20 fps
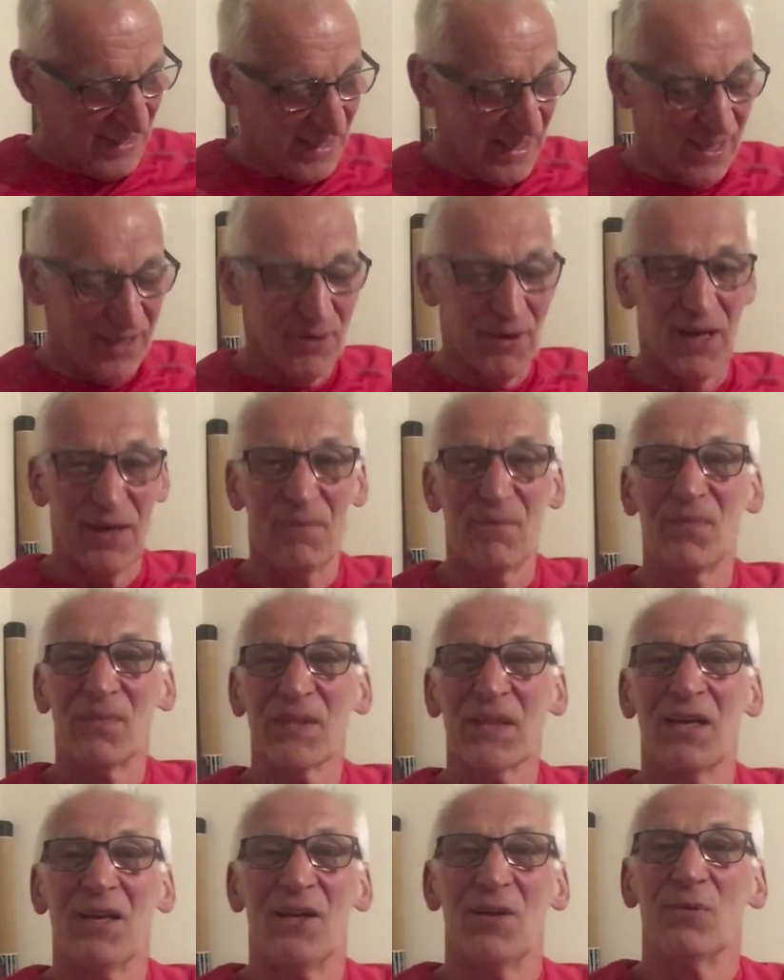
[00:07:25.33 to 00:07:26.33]
Anyway,
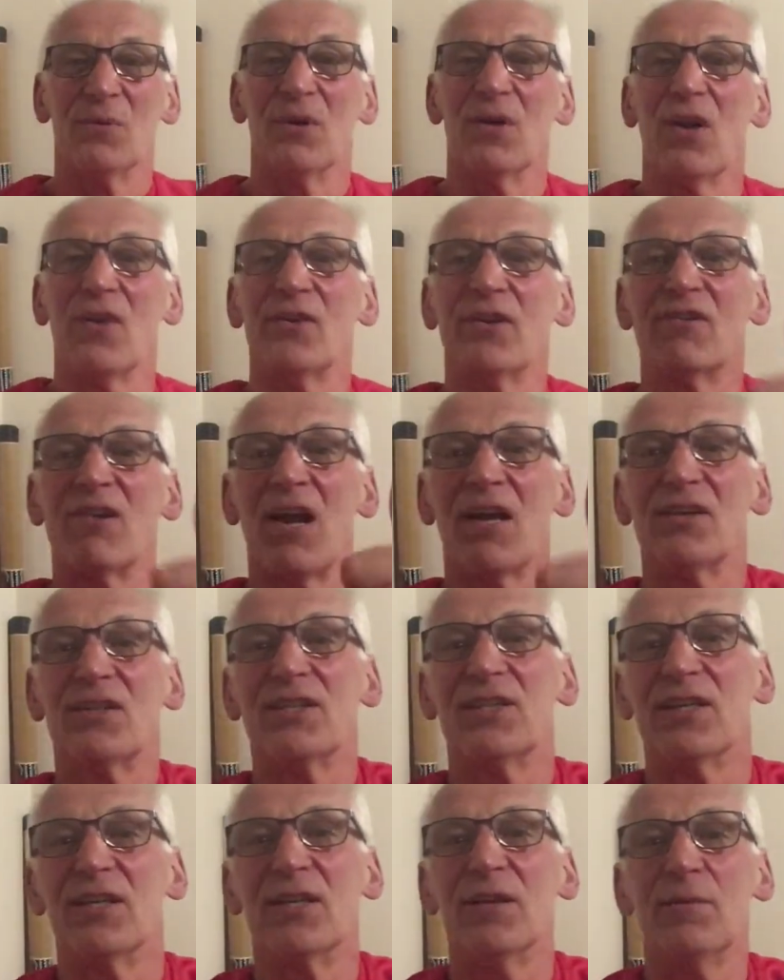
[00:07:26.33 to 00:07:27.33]
we're on the road
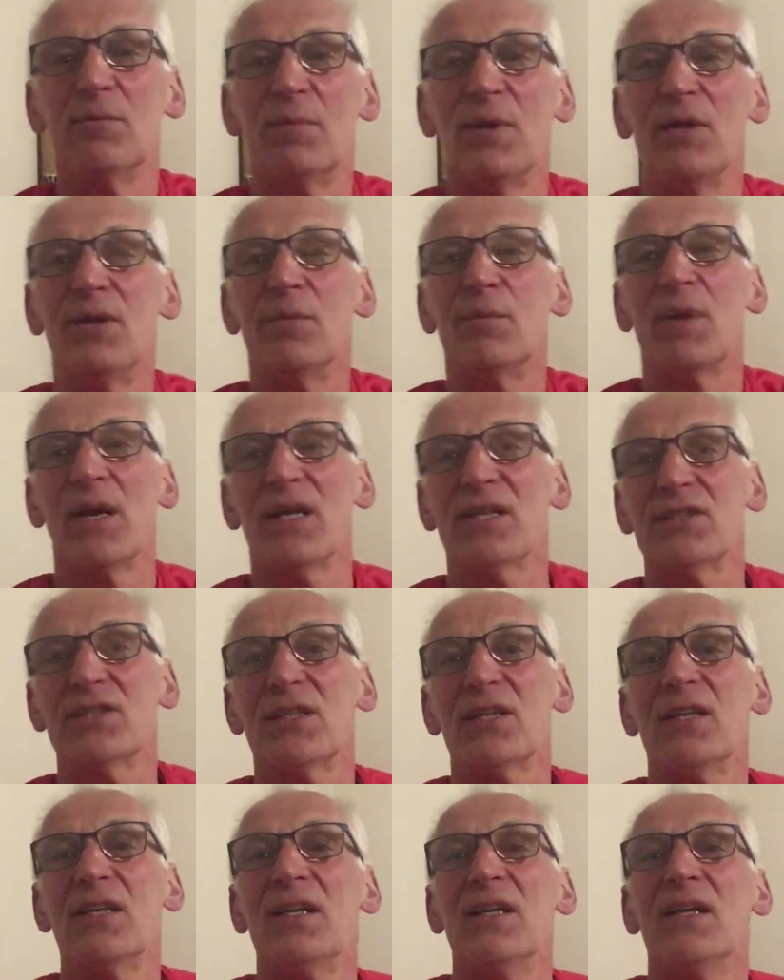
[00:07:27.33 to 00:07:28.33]
to Budapest,